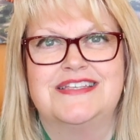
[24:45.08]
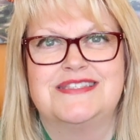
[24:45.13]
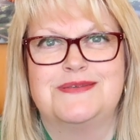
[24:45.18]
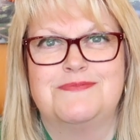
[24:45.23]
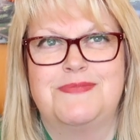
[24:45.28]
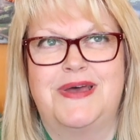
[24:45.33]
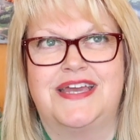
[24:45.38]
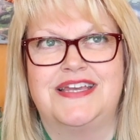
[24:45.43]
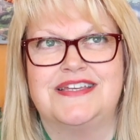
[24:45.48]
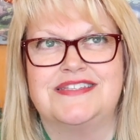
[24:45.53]

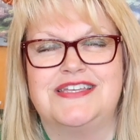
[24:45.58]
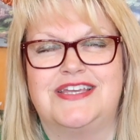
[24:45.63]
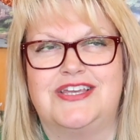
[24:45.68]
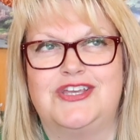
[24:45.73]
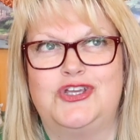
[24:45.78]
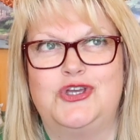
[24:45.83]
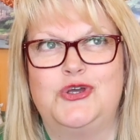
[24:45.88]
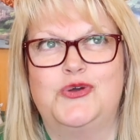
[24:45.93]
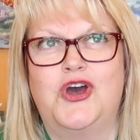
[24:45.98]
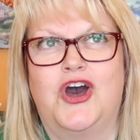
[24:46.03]

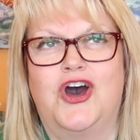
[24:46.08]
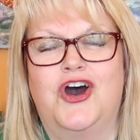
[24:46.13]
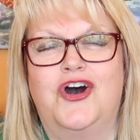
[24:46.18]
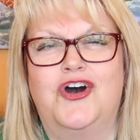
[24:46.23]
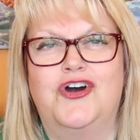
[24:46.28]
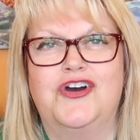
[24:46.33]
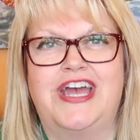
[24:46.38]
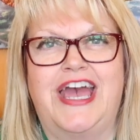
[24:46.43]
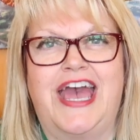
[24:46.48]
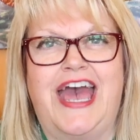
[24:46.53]
amazing. You
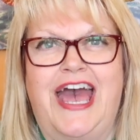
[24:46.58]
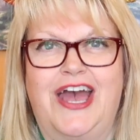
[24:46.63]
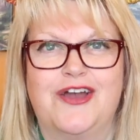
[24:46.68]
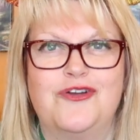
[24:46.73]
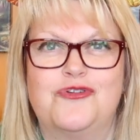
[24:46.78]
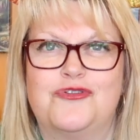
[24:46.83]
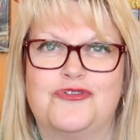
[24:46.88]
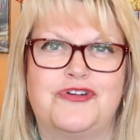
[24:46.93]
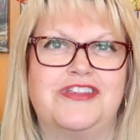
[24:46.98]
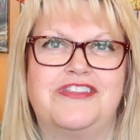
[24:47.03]
can't get
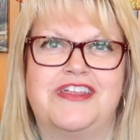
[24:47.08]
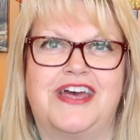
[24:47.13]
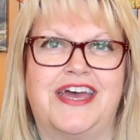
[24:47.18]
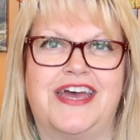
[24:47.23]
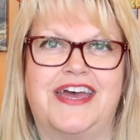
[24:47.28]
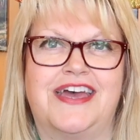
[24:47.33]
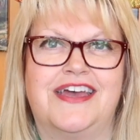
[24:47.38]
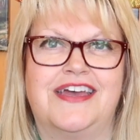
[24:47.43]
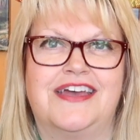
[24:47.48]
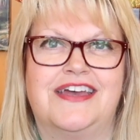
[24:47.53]
angry
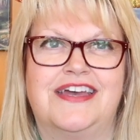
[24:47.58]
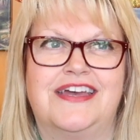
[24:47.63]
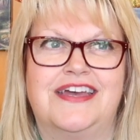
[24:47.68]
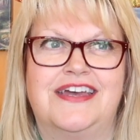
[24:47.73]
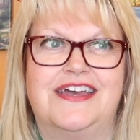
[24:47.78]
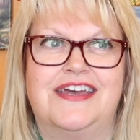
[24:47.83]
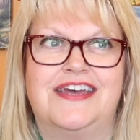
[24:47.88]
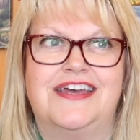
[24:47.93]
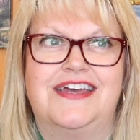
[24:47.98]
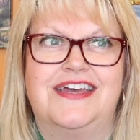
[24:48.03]
there
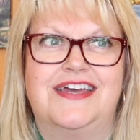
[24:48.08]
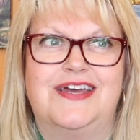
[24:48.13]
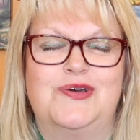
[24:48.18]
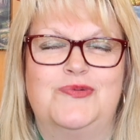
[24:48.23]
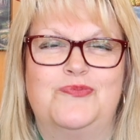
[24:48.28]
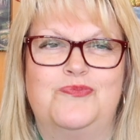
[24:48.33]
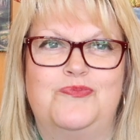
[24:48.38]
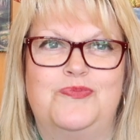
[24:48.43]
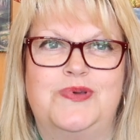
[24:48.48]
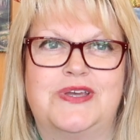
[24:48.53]

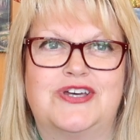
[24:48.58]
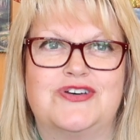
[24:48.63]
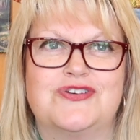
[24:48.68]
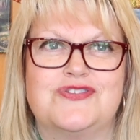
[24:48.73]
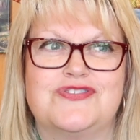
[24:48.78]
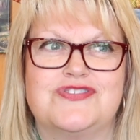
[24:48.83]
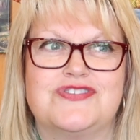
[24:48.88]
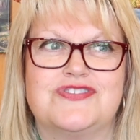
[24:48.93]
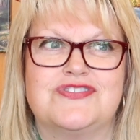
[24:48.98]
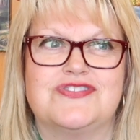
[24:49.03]

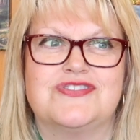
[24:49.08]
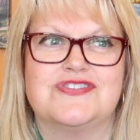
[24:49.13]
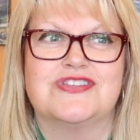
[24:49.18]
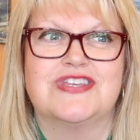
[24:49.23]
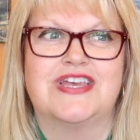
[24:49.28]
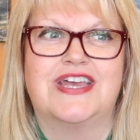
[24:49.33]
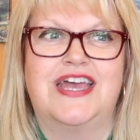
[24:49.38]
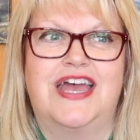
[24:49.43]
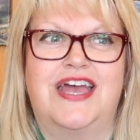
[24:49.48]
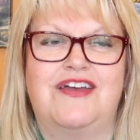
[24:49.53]
because
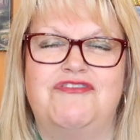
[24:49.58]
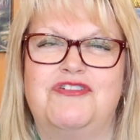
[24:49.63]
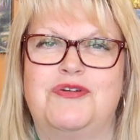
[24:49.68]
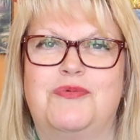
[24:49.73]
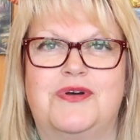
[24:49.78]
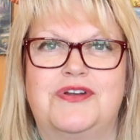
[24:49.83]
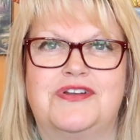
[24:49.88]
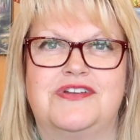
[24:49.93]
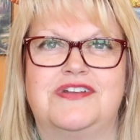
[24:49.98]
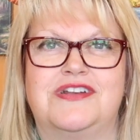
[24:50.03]

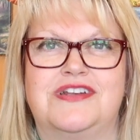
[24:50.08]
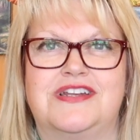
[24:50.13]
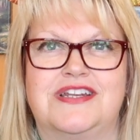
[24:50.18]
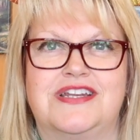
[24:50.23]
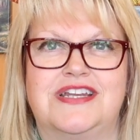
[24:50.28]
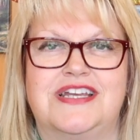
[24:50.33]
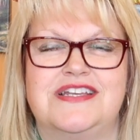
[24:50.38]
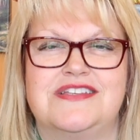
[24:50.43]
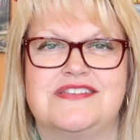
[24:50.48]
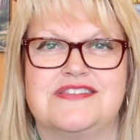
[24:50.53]
everyone
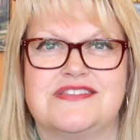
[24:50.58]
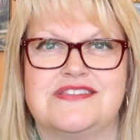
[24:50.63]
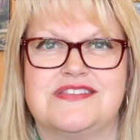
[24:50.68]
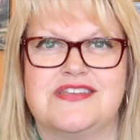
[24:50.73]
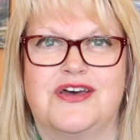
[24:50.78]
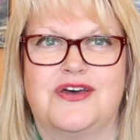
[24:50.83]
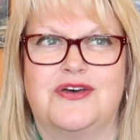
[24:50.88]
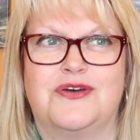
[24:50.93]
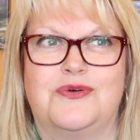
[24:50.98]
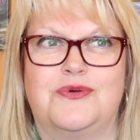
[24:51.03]
is
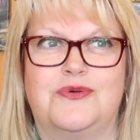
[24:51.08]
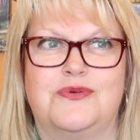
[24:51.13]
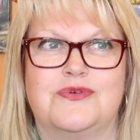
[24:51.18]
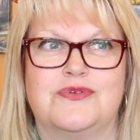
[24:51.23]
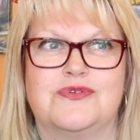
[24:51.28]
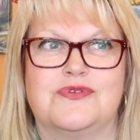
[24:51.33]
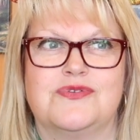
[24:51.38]
so